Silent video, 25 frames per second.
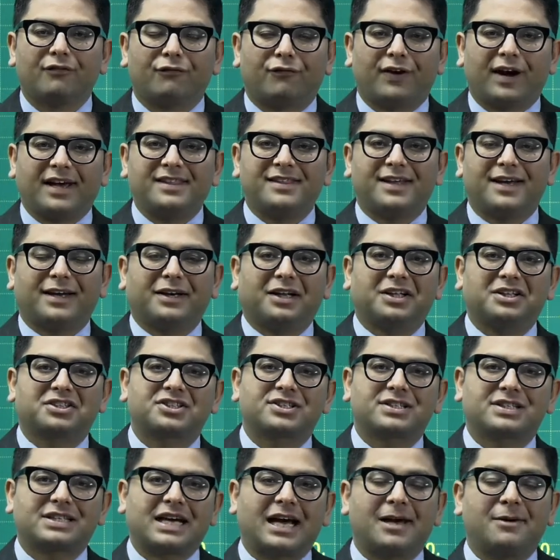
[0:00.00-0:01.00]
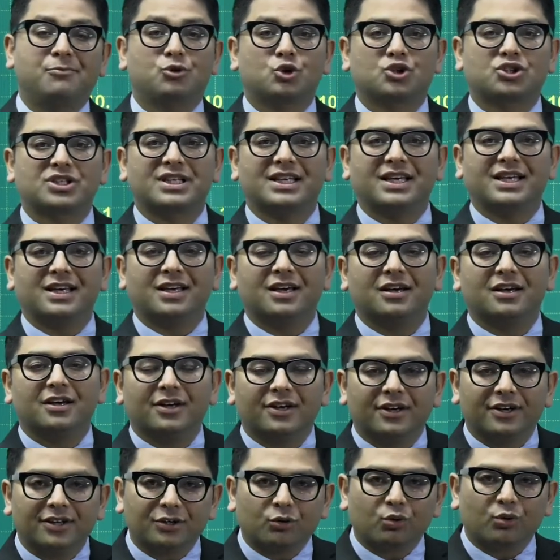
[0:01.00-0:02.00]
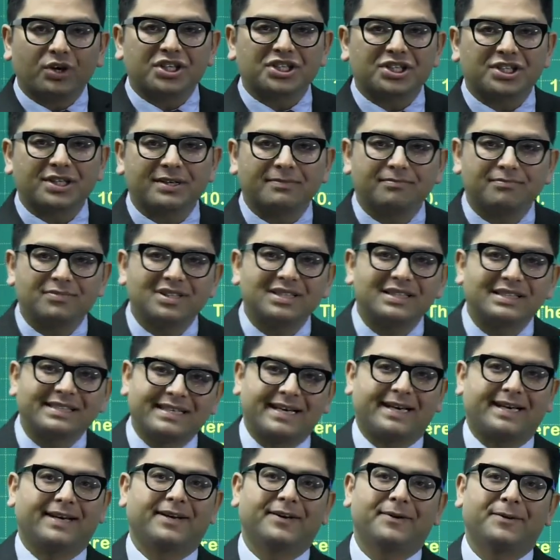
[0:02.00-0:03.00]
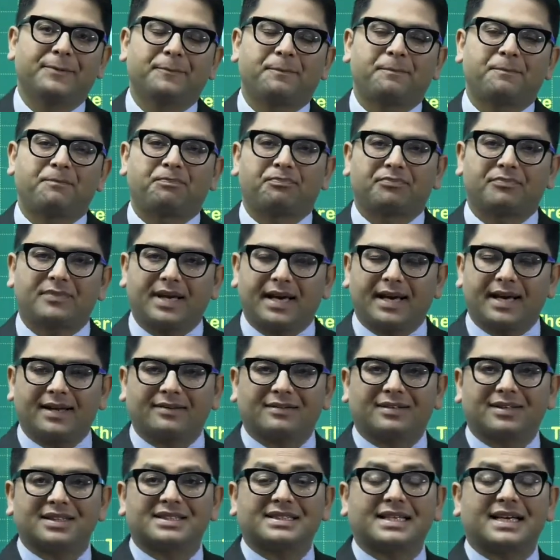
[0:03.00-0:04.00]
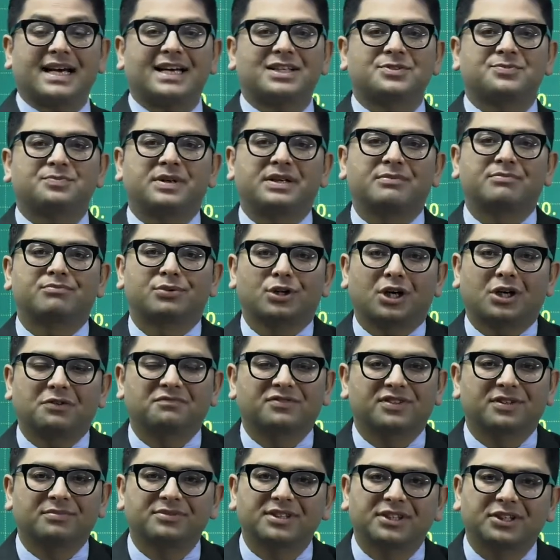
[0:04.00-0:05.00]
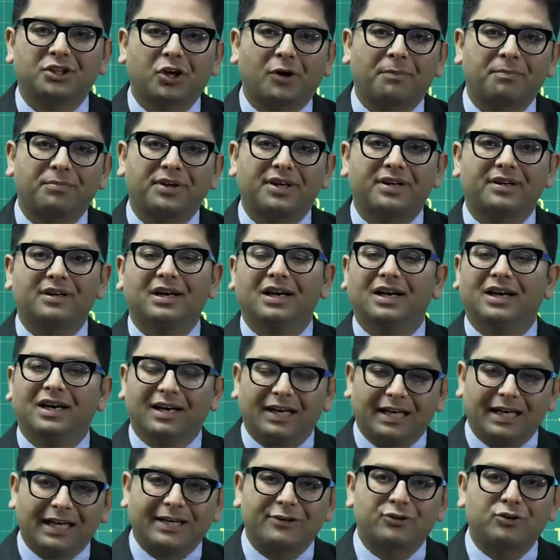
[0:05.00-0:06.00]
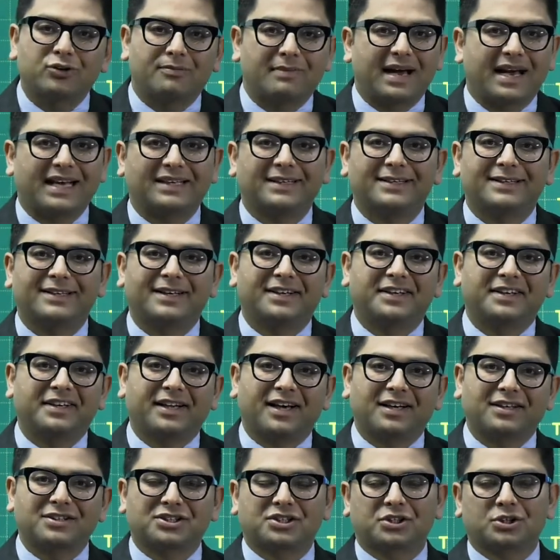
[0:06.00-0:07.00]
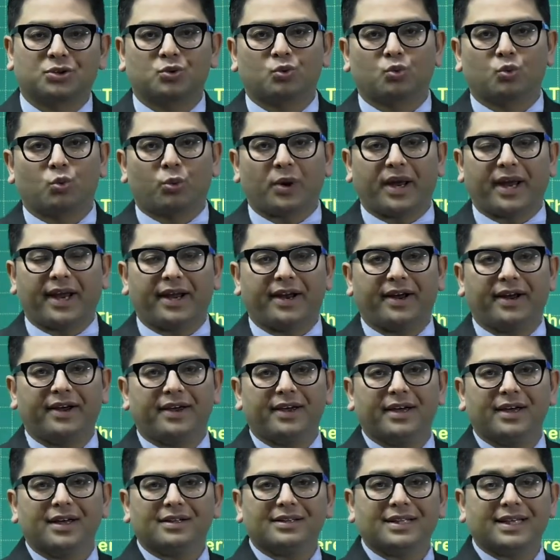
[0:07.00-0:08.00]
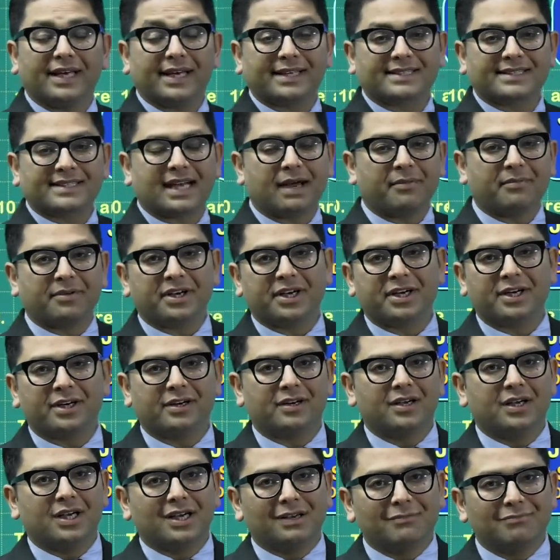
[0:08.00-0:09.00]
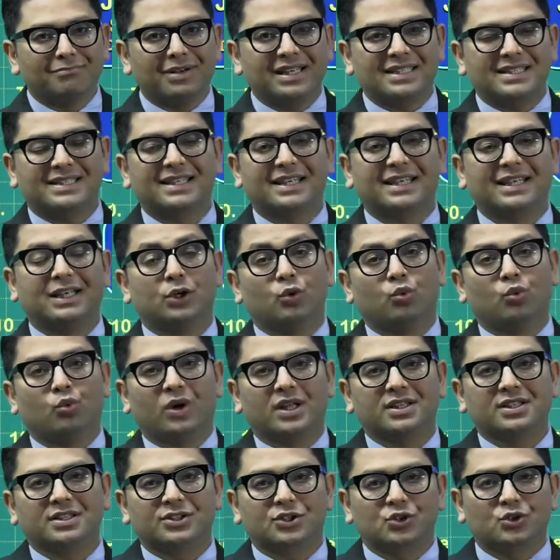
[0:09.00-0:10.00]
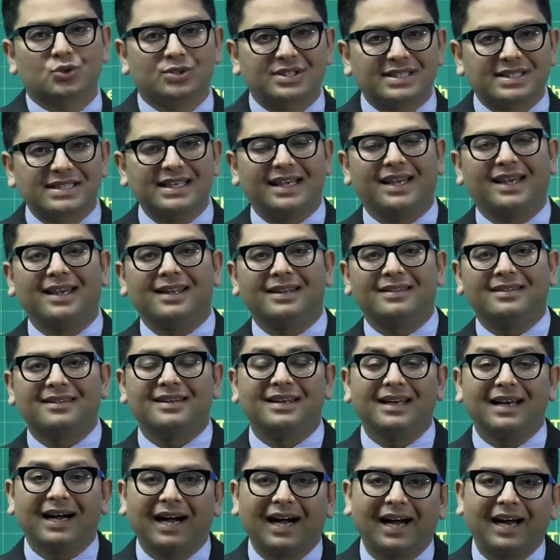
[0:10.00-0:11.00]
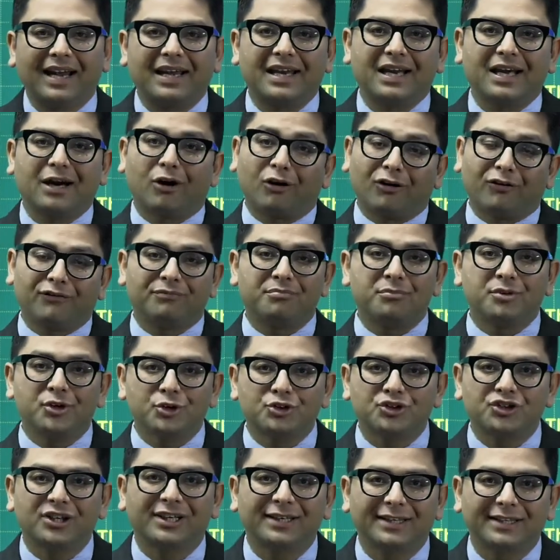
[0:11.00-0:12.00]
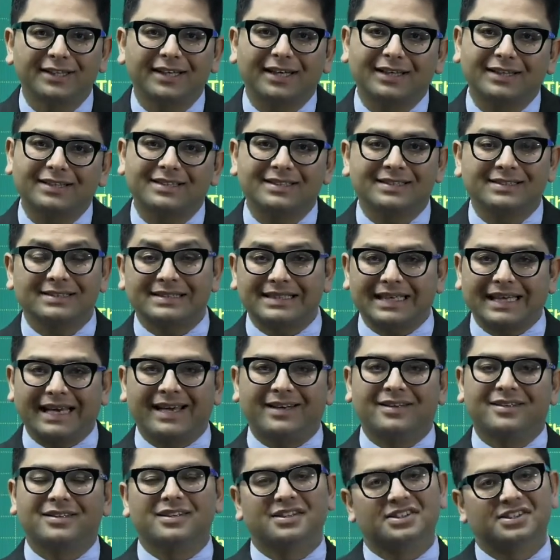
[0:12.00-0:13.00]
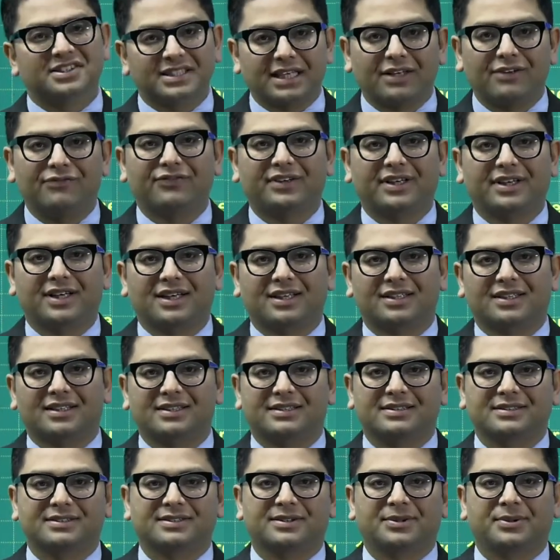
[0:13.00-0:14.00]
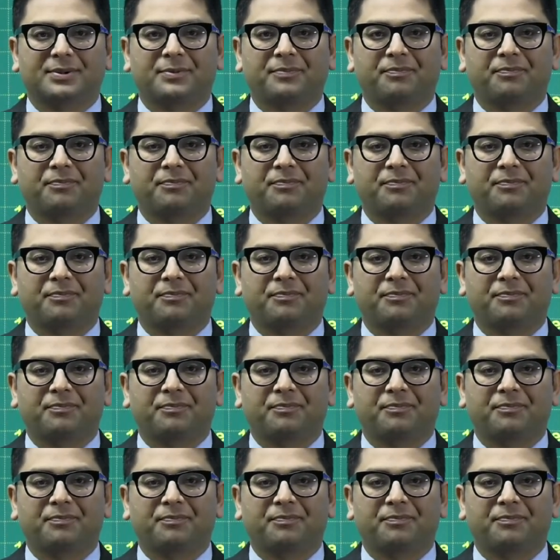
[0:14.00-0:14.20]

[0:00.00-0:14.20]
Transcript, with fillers: Fine then, it's time to see question number 10, and this has been brought from the topic electromagnetic induction, where the examiner basically wants to see the idea of mutual inductance and self-inductance.